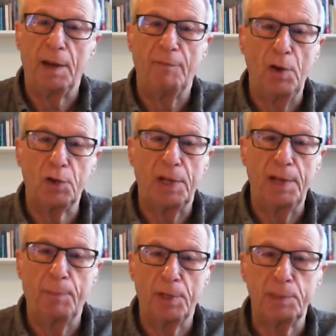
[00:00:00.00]
virtually
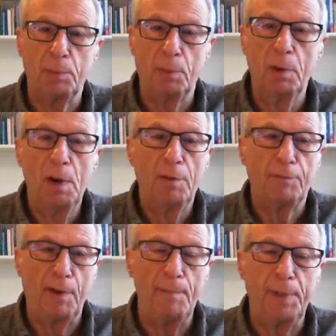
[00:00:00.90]
impossible
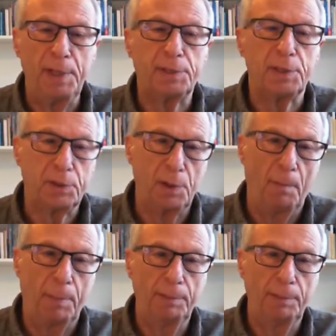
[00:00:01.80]
for MPs to stop.